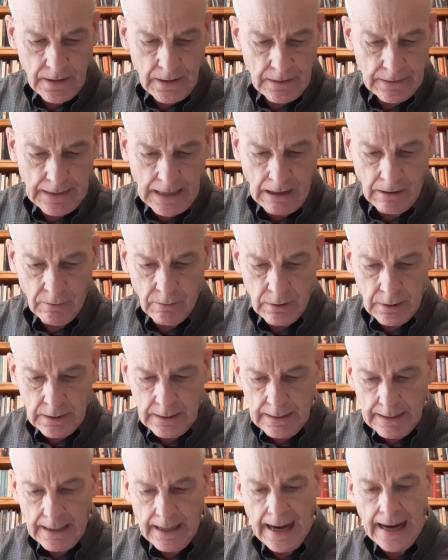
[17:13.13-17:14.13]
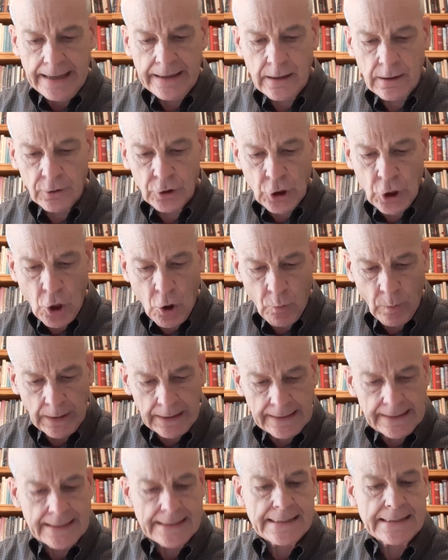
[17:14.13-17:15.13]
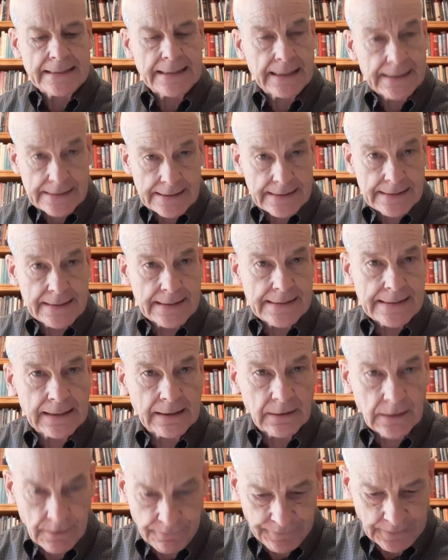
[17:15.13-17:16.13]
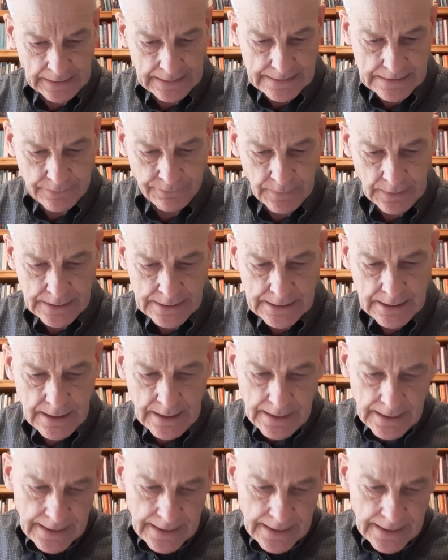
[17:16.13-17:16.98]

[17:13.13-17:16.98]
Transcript: Now, I.L. Cohen discusses the significance of this.